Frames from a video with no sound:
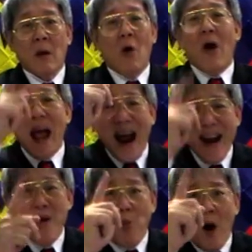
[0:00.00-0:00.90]
or
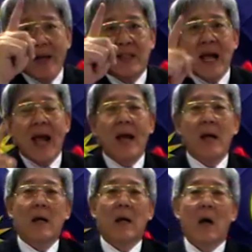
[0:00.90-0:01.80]
anyone
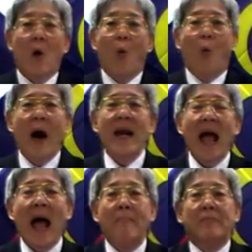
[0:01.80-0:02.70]
say one
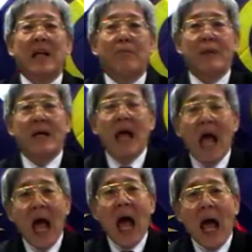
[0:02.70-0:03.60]
MDB
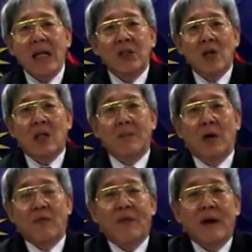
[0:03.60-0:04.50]
has not
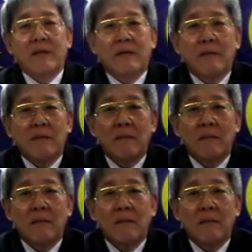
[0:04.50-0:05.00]
committed offence?